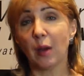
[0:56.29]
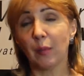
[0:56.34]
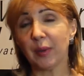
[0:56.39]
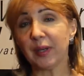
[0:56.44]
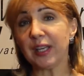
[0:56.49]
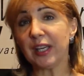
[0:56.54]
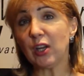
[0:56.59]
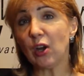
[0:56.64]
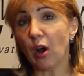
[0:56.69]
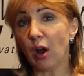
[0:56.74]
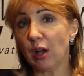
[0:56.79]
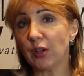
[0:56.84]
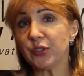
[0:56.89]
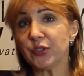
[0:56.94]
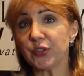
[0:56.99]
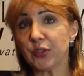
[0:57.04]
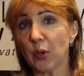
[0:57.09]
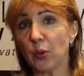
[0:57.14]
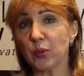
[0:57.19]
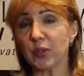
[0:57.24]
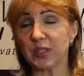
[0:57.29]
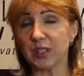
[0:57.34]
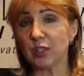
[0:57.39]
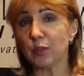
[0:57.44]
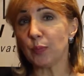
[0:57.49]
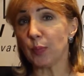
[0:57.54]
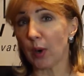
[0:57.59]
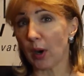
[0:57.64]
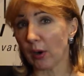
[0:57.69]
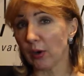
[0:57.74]
but he also
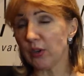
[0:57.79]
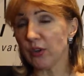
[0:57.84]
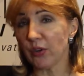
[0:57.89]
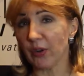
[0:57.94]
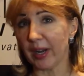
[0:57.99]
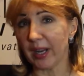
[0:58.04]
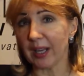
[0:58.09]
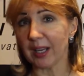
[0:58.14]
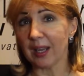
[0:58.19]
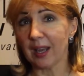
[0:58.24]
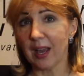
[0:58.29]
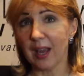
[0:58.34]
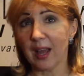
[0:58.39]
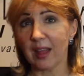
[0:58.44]
did partnering.